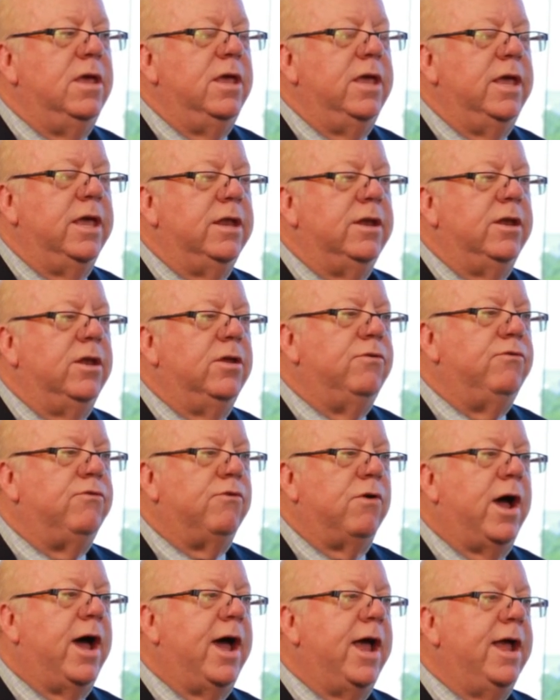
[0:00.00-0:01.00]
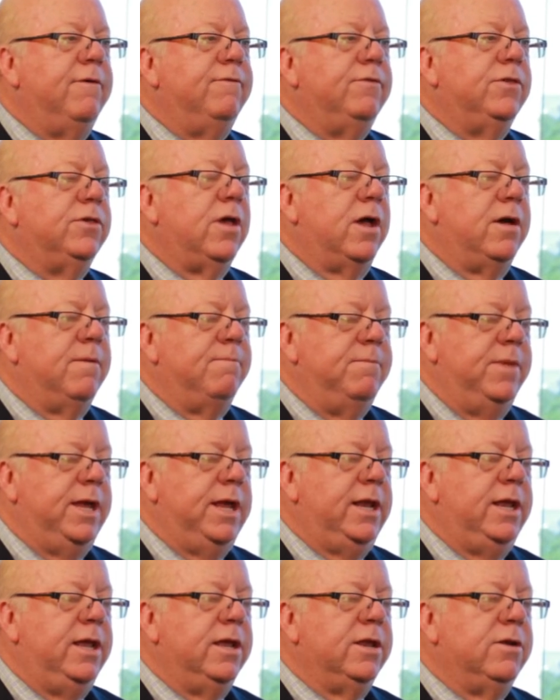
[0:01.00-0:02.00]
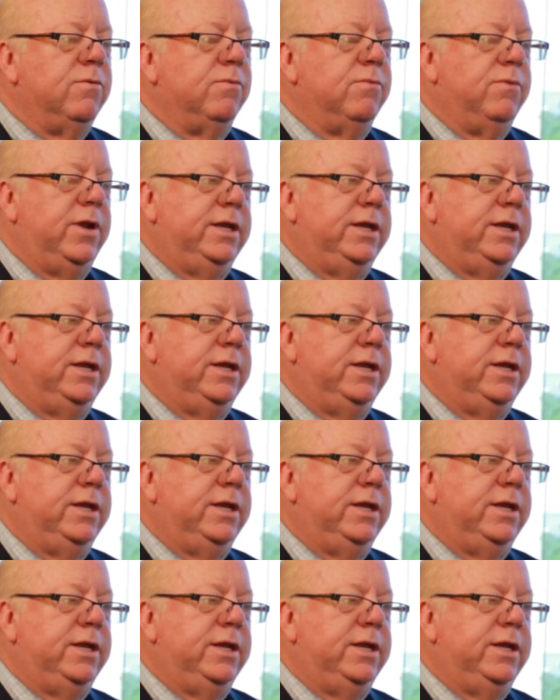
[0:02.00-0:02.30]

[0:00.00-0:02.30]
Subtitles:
It drives a median